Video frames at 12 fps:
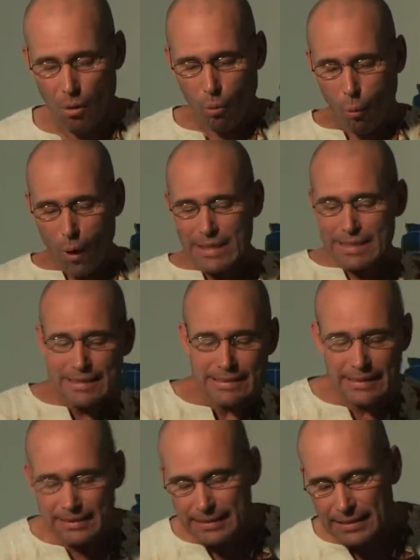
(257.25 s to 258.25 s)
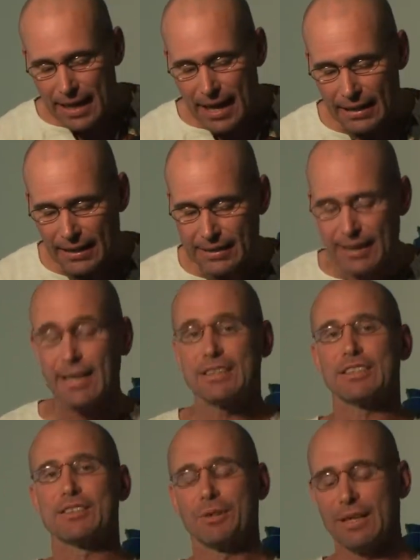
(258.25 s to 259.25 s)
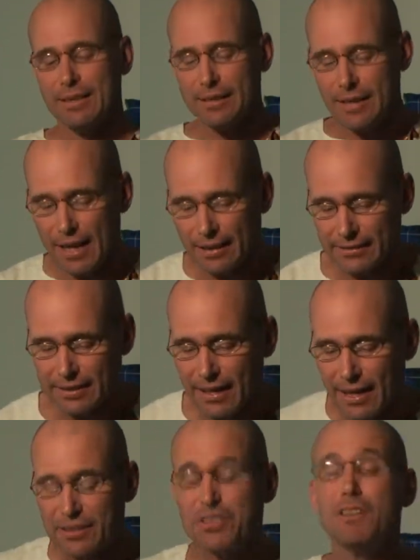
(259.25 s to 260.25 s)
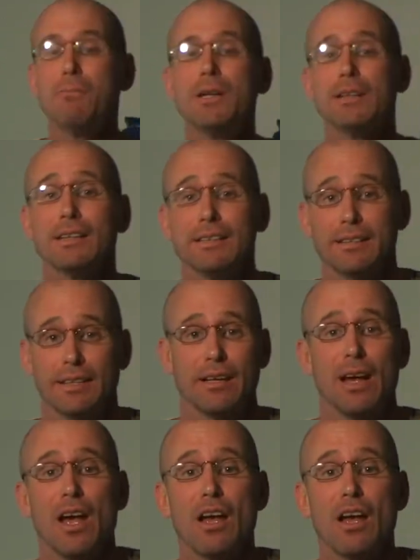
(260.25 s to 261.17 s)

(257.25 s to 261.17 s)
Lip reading: What does this take? It takes three things. It takes humility.